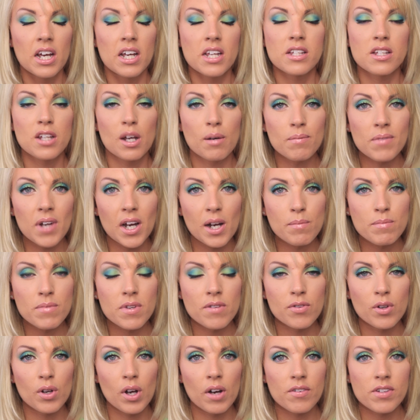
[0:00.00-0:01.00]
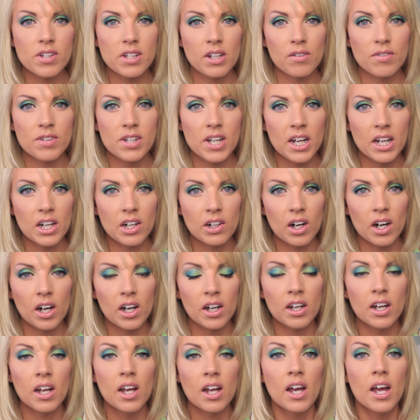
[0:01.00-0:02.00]
Sometimes if you have self-tanner
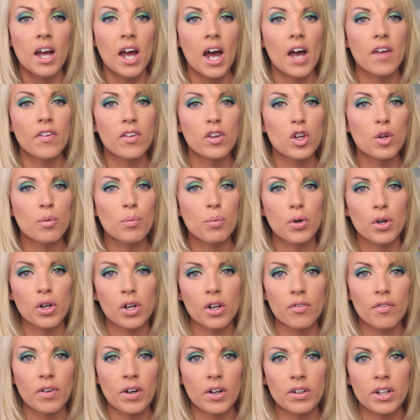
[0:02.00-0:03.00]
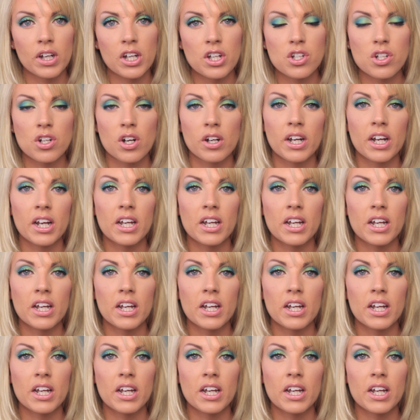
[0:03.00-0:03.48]
on and then you put a foundation on,